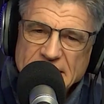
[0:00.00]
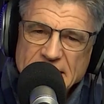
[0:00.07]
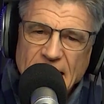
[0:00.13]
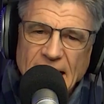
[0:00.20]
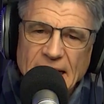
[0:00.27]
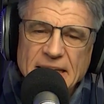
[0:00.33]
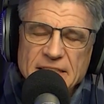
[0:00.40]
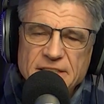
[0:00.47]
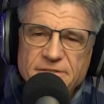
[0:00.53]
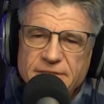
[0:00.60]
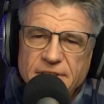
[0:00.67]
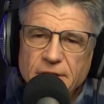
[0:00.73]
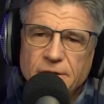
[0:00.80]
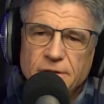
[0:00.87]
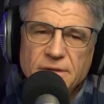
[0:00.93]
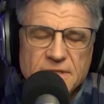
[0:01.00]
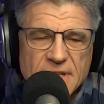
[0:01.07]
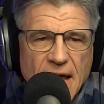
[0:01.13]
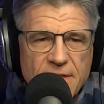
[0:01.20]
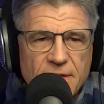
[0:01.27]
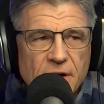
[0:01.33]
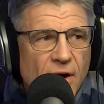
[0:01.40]
tank is filled
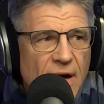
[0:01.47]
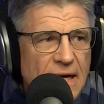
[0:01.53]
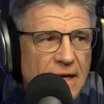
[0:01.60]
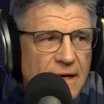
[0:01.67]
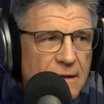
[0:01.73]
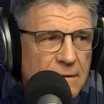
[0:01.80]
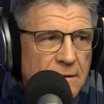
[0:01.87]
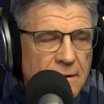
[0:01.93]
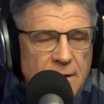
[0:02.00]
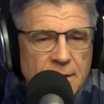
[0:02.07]
so that I can